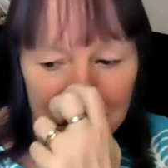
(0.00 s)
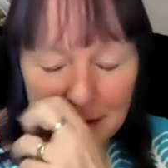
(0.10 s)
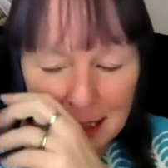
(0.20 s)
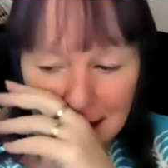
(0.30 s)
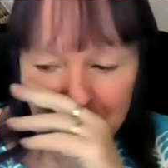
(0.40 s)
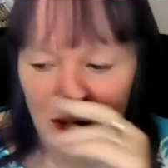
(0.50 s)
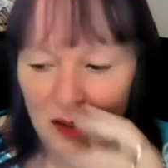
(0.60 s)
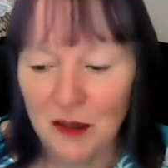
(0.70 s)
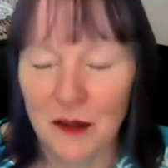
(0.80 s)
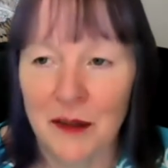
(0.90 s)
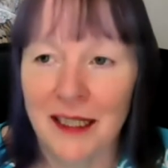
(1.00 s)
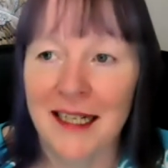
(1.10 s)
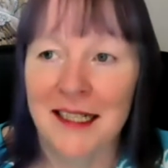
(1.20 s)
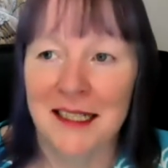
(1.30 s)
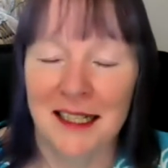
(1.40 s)
symbol or
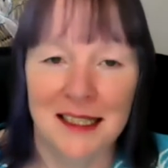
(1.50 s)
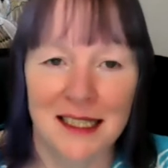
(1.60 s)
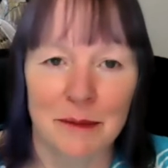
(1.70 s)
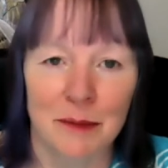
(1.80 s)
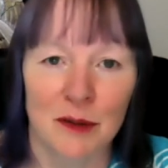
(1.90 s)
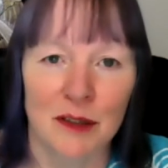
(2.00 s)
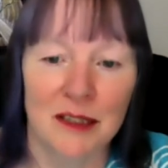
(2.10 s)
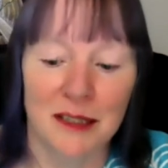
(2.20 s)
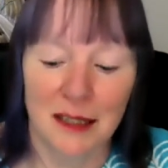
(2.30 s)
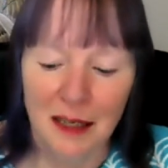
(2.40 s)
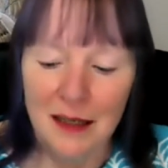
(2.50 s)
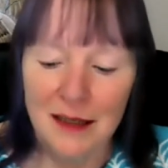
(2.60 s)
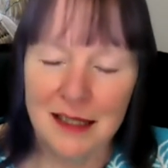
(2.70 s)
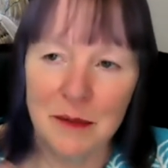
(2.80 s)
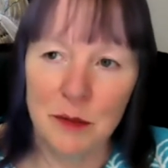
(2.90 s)
19 symbol, because
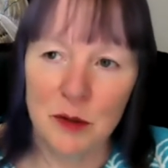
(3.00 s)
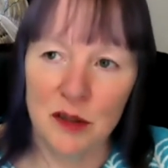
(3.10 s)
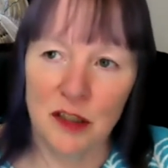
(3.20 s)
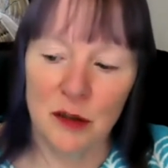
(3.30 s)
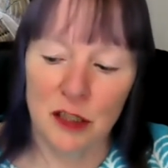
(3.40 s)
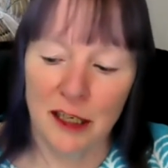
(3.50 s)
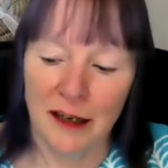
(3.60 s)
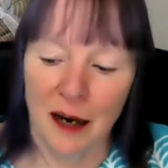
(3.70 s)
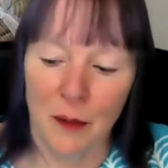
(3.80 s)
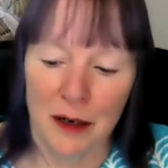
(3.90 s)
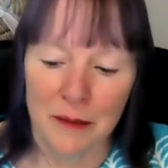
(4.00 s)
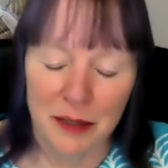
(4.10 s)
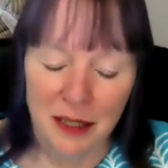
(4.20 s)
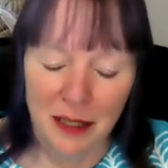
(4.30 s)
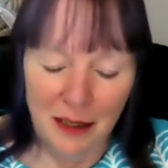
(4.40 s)
the symbols usually go up.
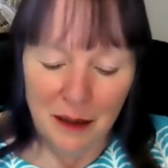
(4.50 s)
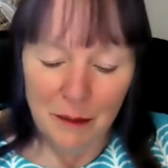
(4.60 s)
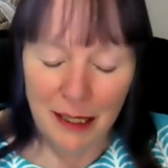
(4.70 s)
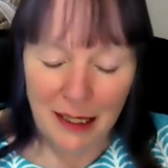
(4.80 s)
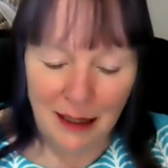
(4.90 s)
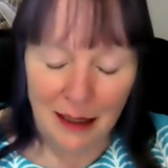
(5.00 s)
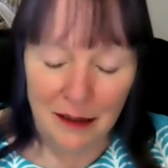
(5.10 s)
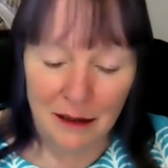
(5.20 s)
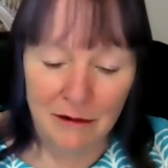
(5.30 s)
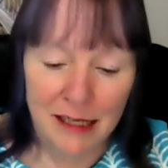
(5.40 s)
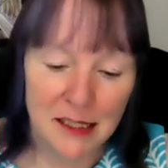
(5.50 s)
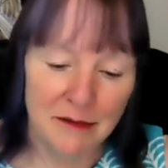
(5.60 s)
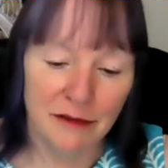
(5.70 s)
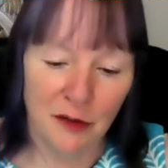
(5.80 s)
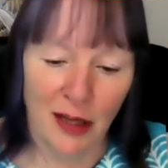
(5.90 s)
And the
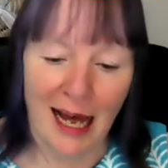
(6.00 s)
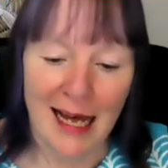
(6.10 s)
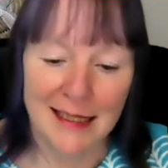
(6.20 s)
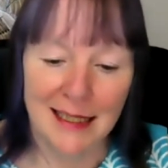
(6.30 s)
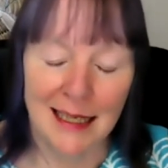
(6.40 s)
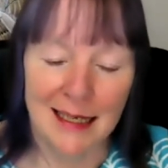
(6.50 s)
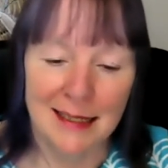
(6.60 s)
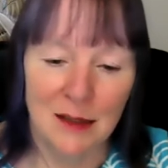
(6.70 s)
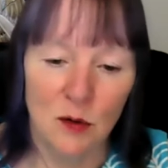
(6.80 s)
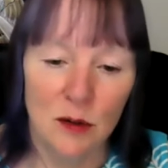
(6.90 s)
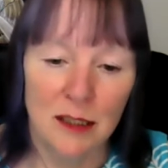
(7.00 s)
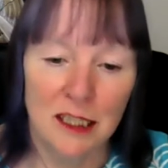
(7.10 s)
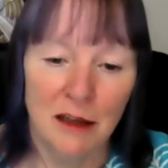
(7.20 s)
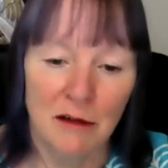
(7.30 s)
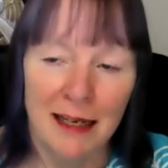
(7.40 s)
reason for that is all the
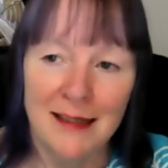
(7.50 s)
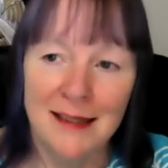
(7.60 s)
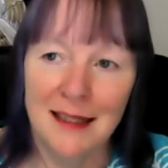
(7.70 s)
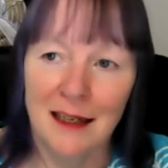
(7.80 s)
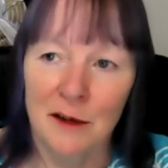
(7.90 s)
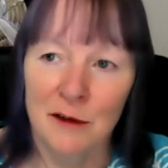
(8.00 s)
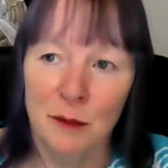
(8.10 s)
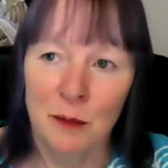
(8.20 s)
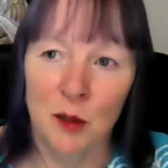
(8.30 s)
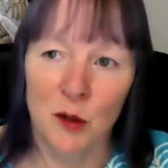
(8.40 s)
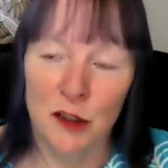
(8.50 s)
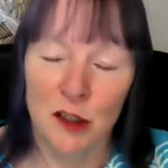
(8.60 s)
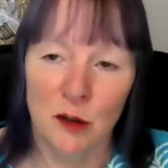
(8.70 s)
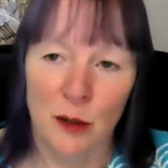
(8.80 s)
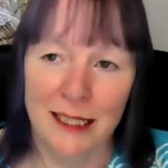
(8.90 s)
degrees go from 0 to
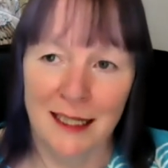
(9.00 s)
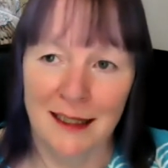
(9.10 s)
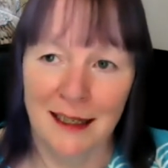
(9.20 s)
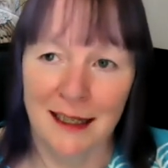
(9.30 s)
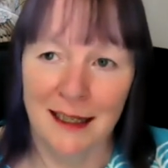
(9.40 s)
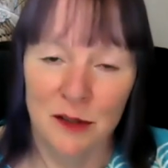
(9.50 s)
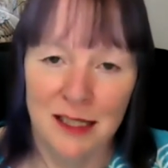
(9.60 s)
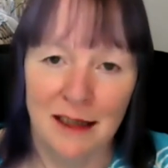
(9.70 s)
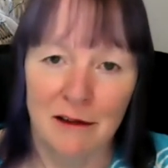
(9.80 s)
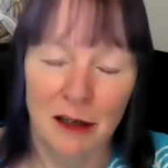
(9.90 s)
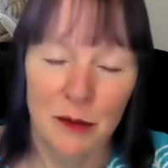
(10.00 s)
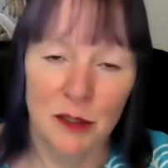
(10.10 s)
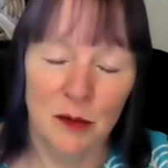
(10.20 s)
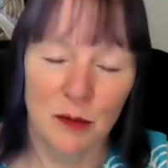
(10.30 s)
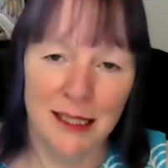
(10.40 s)
29 or 0
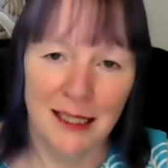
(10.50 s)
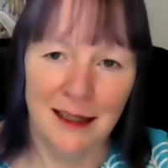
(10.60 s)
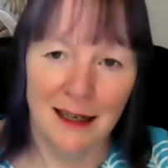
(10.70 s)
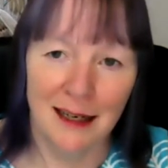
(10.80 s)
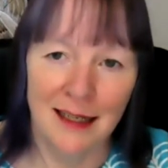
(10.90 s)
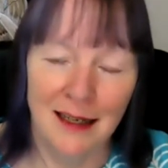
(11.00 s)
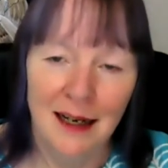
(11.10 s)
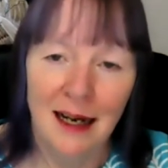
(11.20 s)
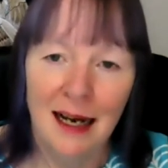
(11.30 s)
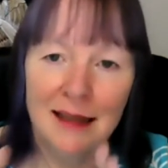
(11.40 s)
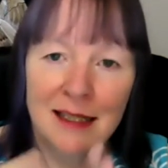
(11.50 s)
to 29, and the